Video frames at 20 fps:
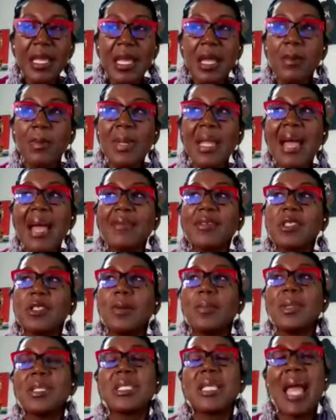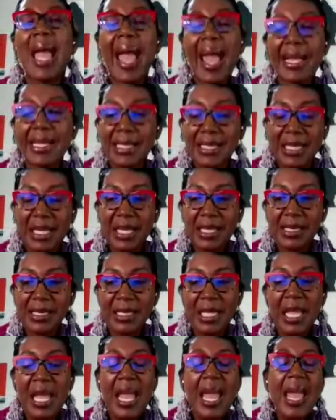and we have so much access
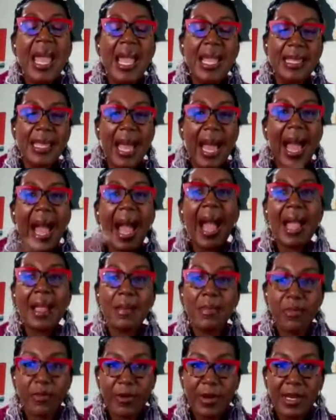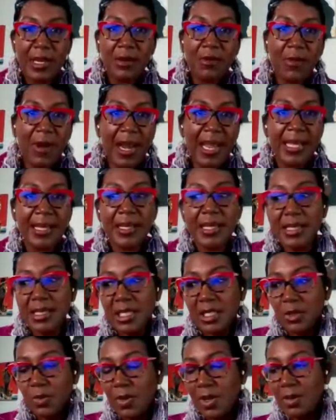and hybrid, right? This
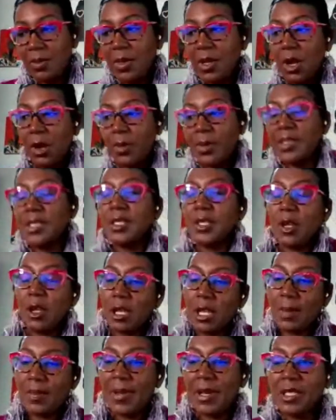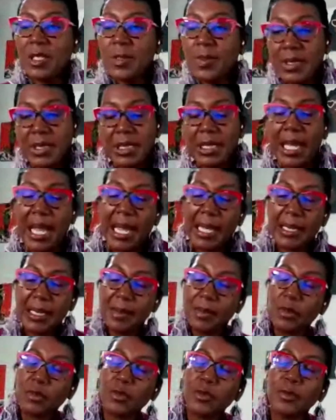is what we always talk about, especially in
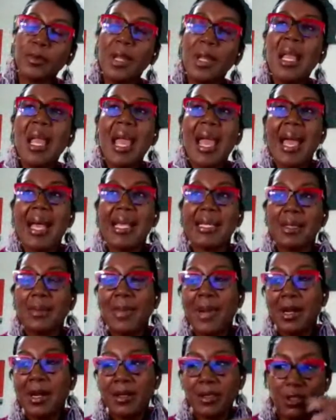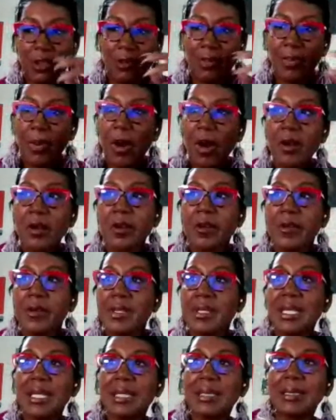iLeap Group as a Microsoft partner
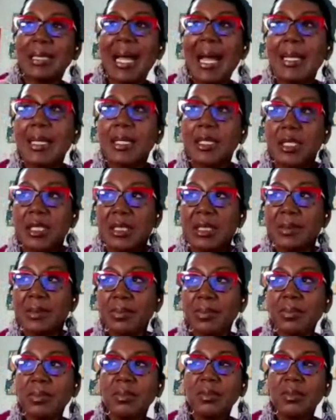in technology.